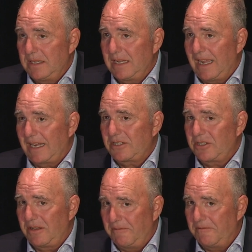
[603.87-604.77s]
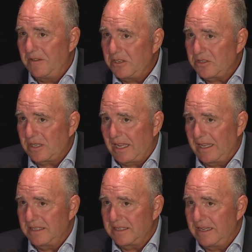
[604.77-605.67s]
to actually
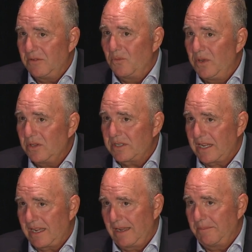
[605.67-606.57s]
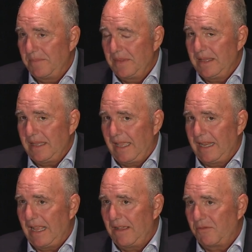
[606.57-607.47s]
visualize in real time
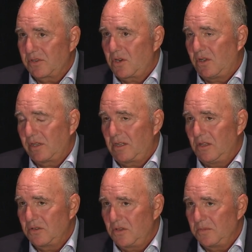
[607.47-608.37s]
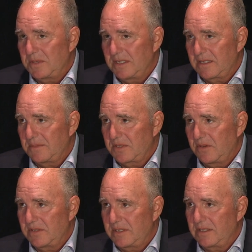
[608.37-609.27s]
and have what's called a closed loop system.
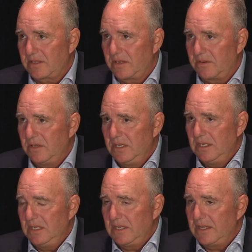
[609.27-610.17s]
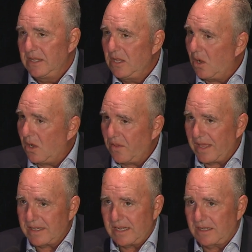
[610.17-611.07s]
So it's so all
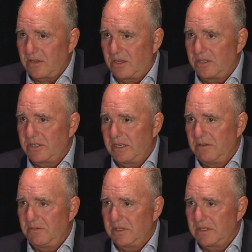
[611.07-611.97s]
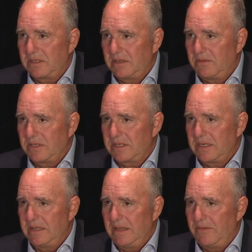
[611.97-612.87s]
that technology was it was
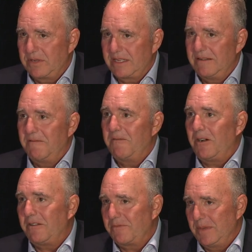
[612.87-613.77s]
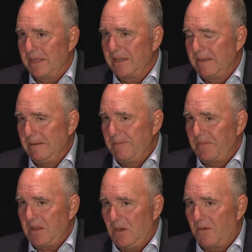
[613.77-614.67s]
it was an involvement
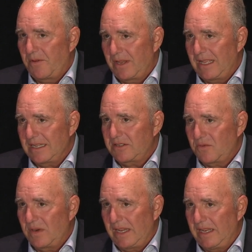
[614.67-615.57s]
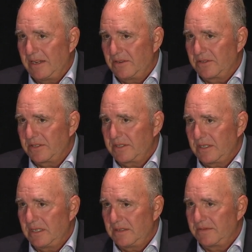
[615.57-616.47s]
over the last 20 years
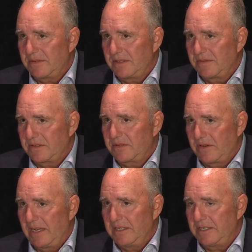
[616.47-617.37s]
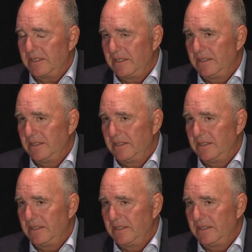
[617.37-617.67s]
of, of creation.